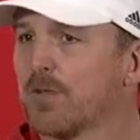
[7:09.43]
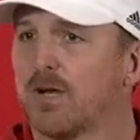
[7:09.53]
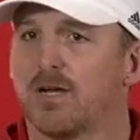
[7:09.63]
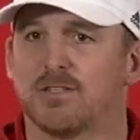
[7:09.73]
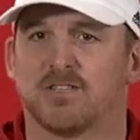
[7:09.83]

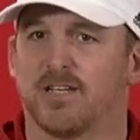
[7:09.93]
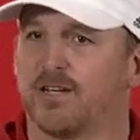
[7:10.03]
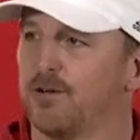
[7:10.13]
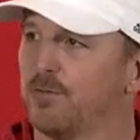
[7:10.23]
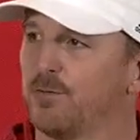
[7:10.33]
Uh, take
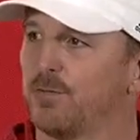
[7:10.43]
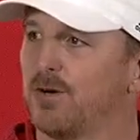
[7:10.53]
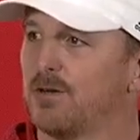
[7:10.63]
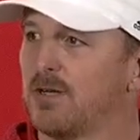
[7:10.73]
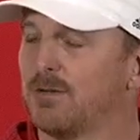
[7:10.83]
care of the
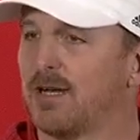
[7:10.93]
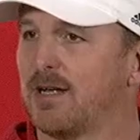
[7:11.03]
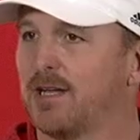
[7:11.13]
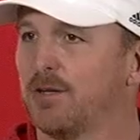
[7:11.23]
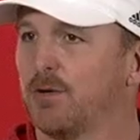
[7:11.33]
football. I mean,
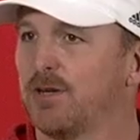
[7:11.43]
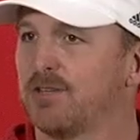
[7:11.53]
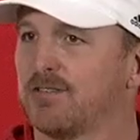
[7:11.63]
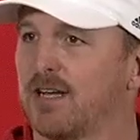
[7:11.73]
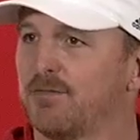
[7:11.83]
I, I know what
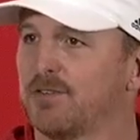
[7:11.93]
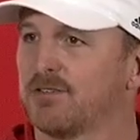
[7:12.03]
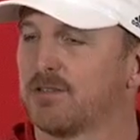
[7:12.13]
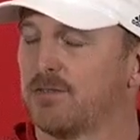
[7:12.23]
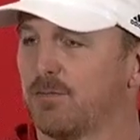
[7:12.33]
he's got
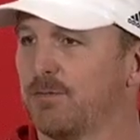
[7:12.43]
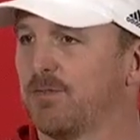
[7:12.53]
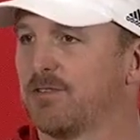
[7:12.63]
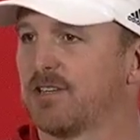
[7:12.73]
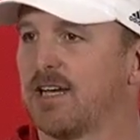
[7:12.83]
physic- from a
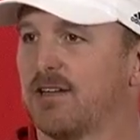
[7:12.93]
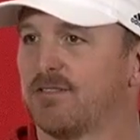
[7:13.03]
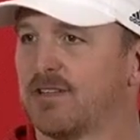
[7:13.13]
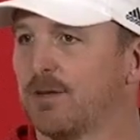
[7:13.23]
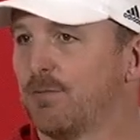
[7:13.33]
physicality
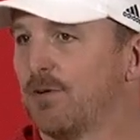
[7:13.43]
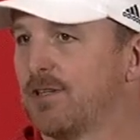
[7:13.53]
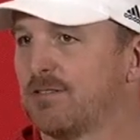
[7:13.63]
standpoint.